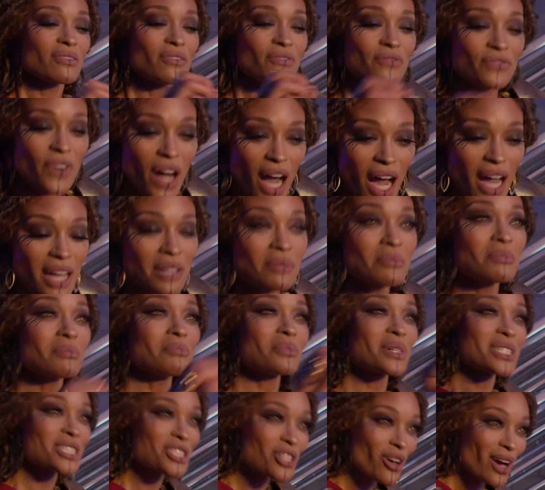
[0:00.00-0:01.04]
fun,
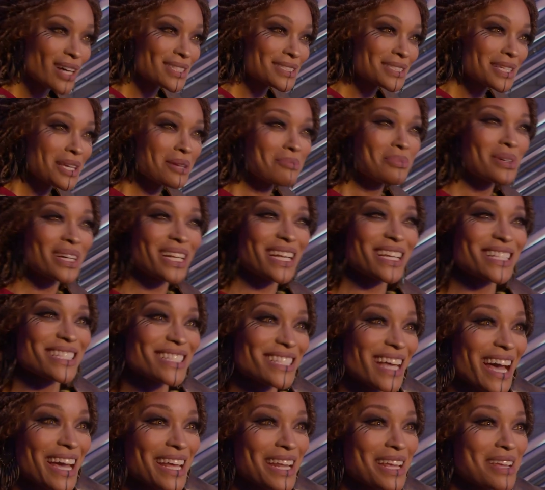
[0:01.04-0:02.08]
but daunting, but
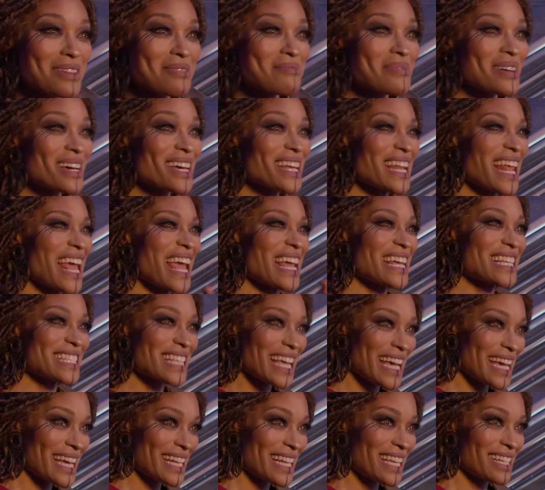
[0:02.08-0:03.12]
exciting, but
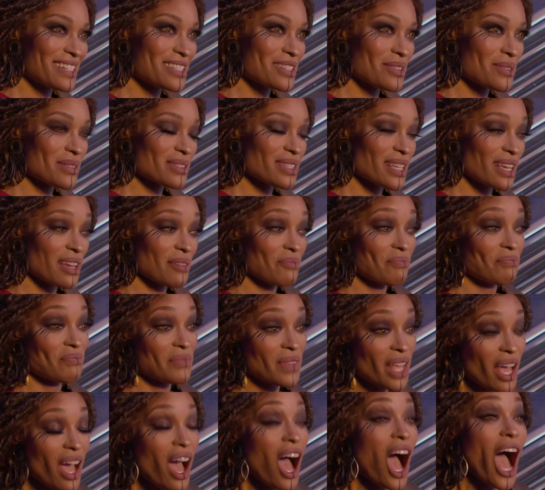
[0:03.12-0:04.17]
anxiety-inducing.
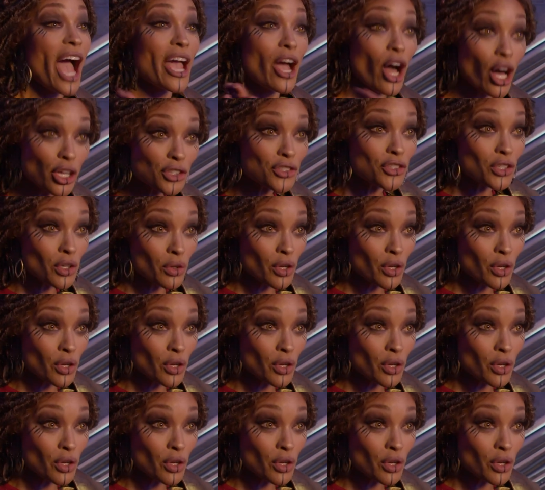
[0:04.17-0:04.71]
I also